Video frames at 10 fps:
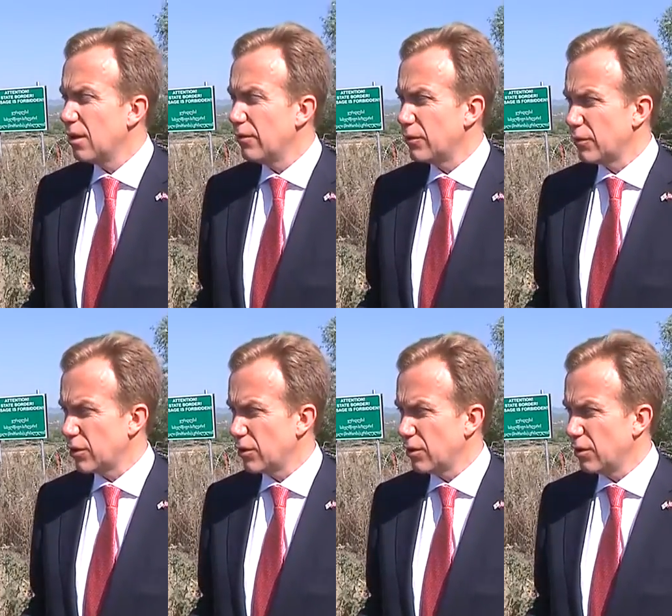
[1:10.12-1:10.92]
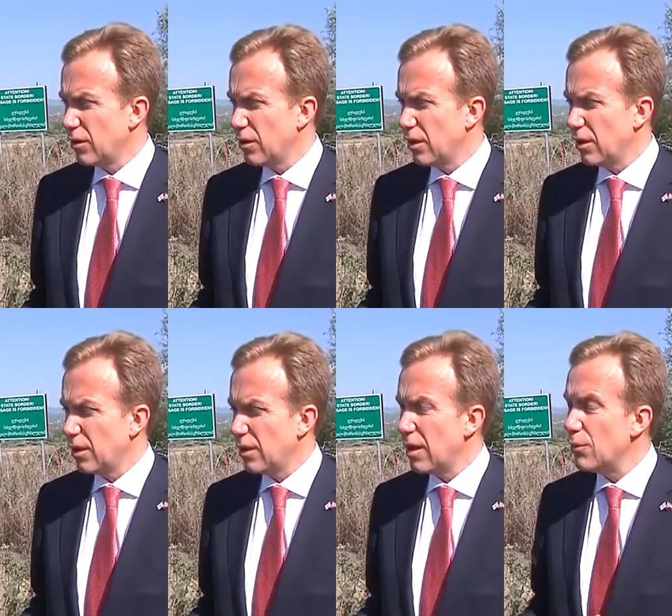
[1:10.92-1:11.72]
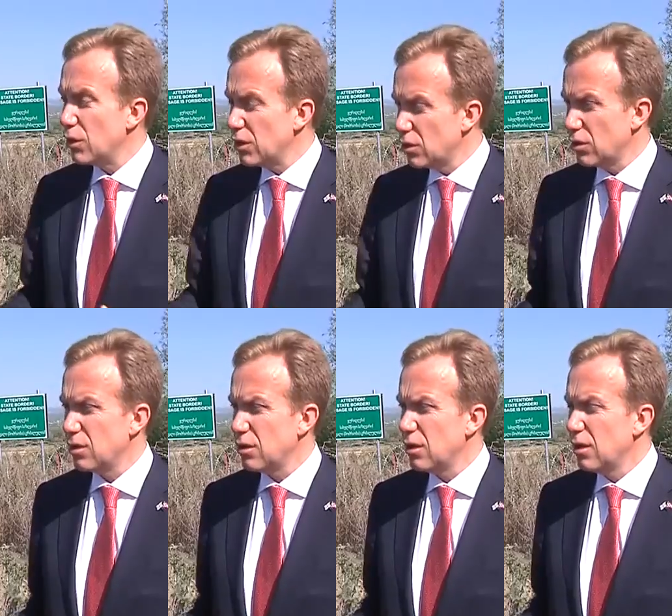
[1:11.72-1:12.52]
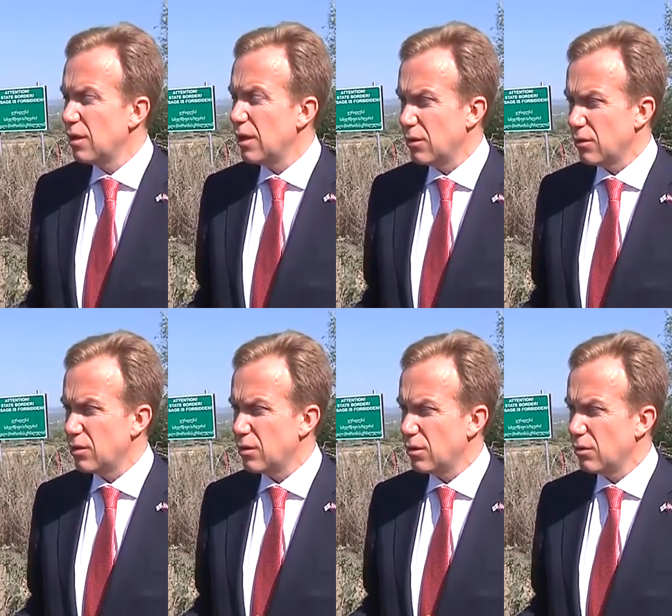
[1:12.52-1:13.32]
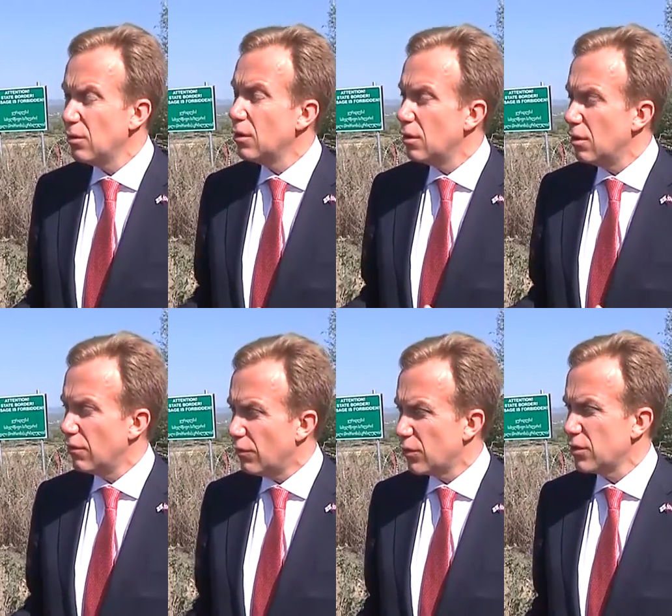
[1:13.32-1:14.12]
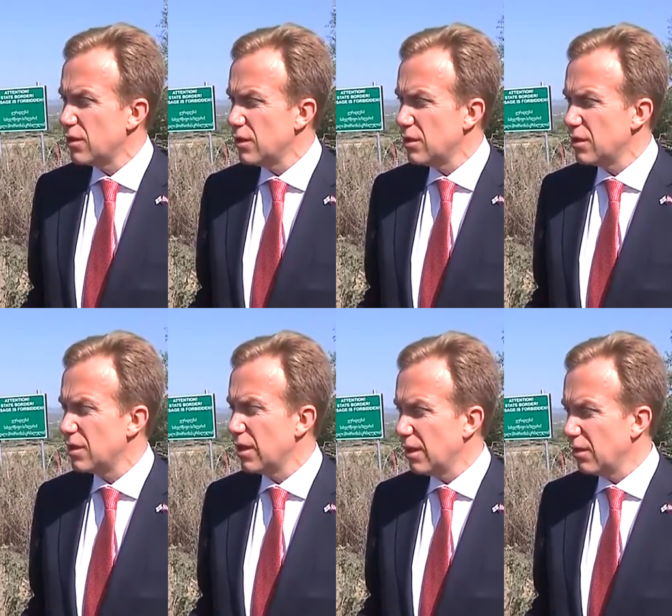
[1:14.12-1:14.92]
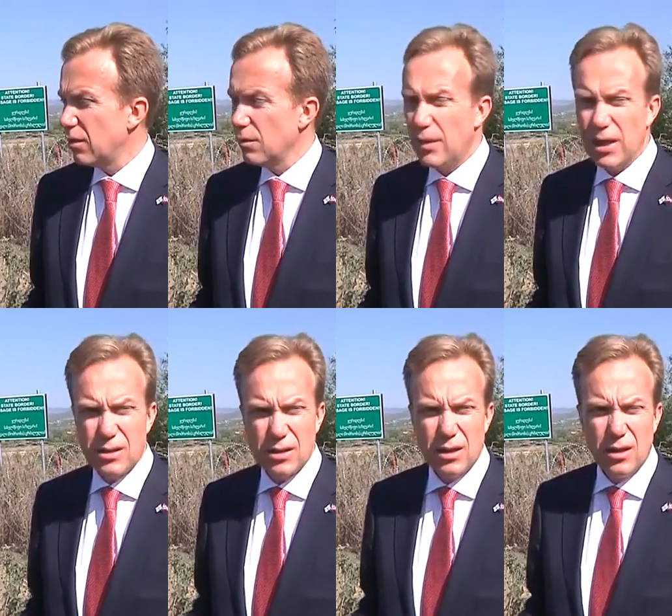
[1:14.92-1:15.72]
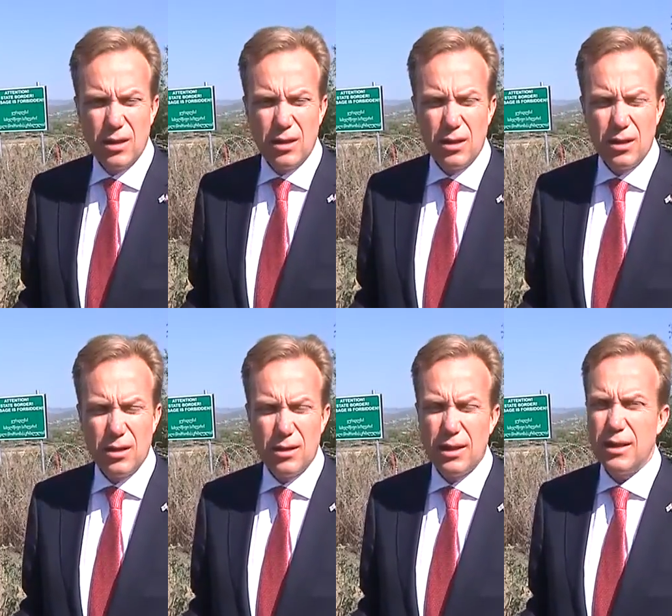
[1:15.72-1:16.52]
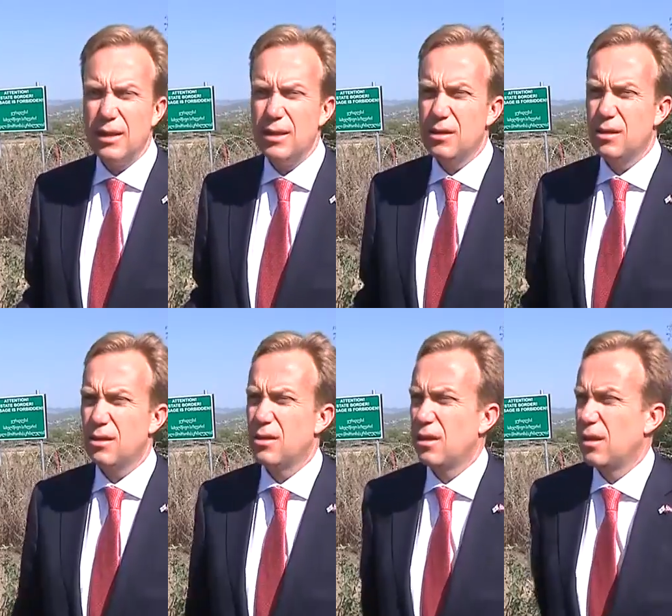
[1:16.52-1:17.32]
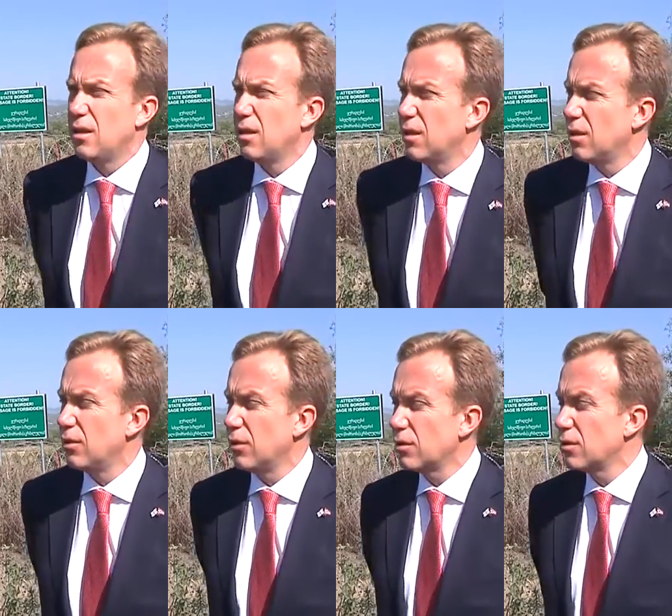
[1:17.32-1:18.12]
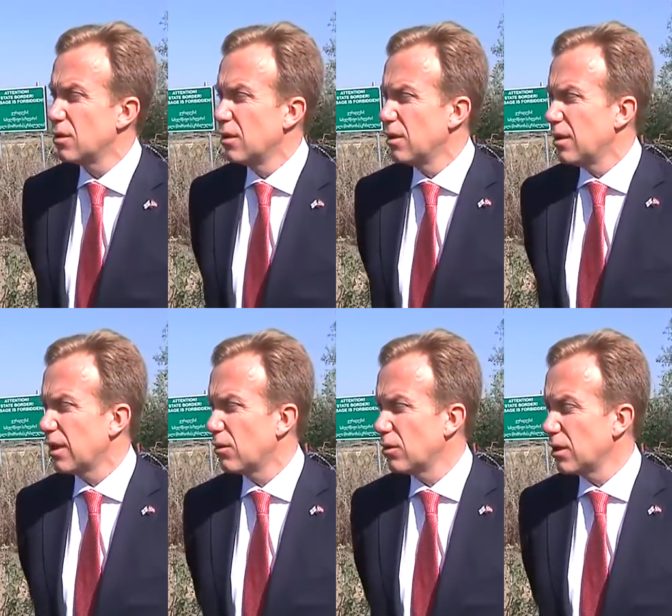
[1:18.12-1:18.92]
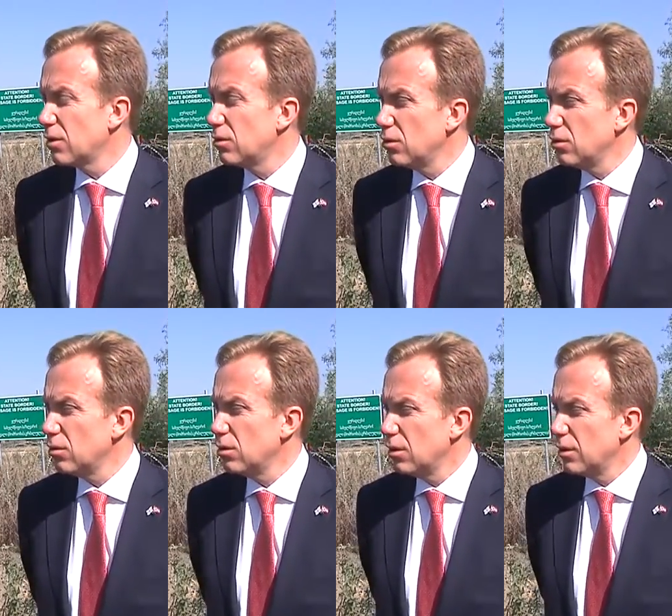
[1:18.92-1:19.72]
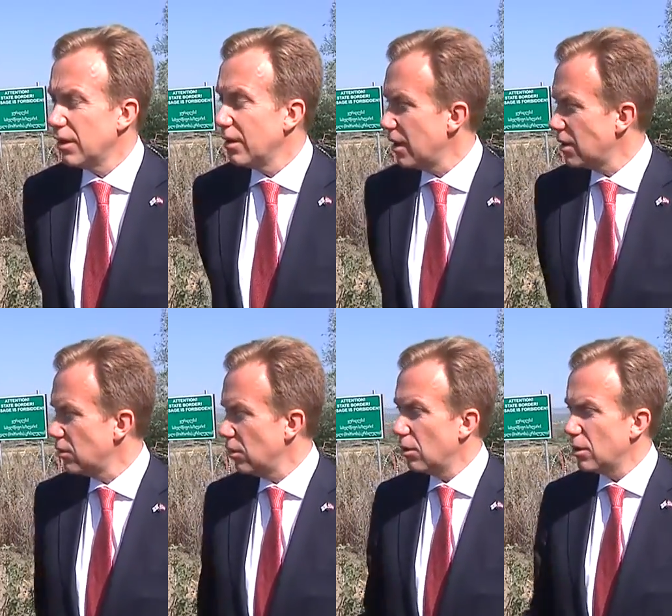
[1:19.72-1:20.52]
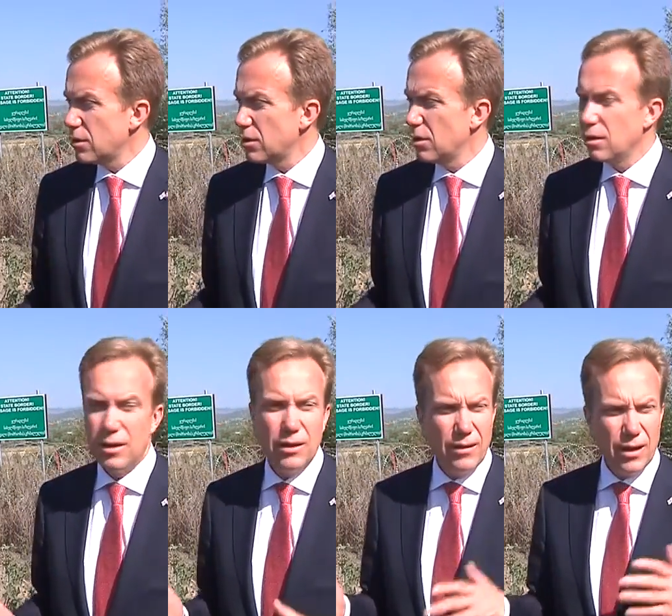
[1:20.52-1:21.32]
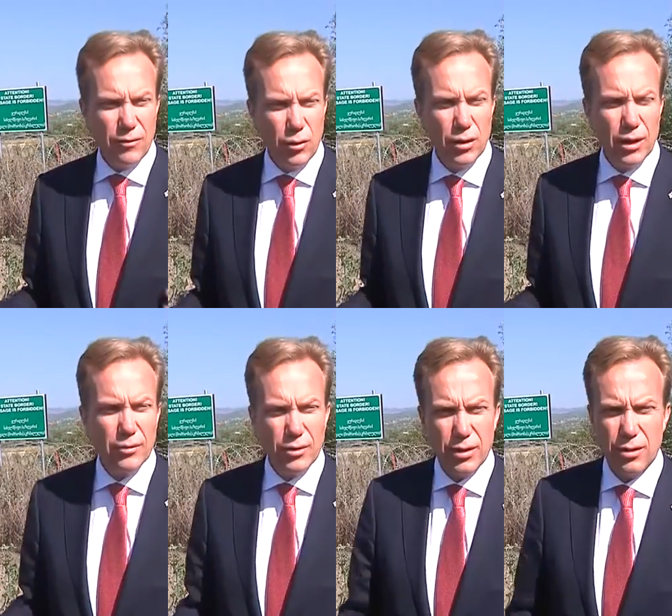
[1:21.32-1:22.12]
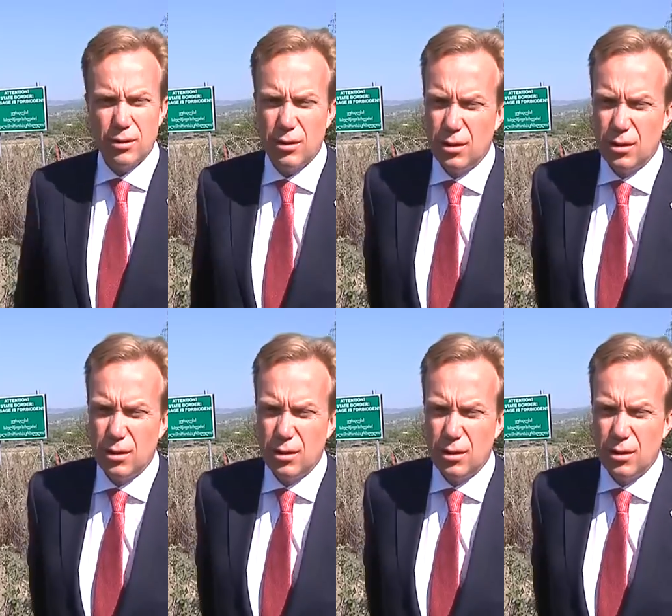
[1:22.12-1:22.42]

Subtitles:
with Russian ammunition and also forces in Donbass that is not according to the international laws that we have all agreed on.